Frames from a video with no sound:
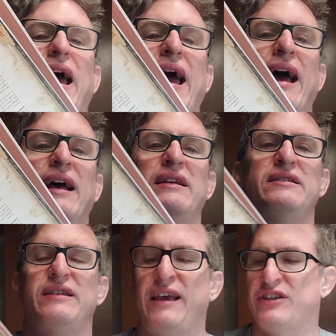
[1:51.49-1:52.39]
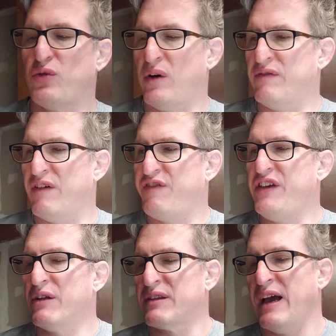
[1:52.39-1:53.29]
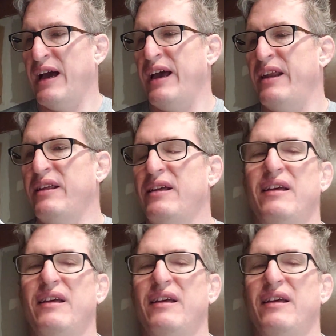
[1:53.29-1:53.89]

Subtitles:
as a sort of a field guide,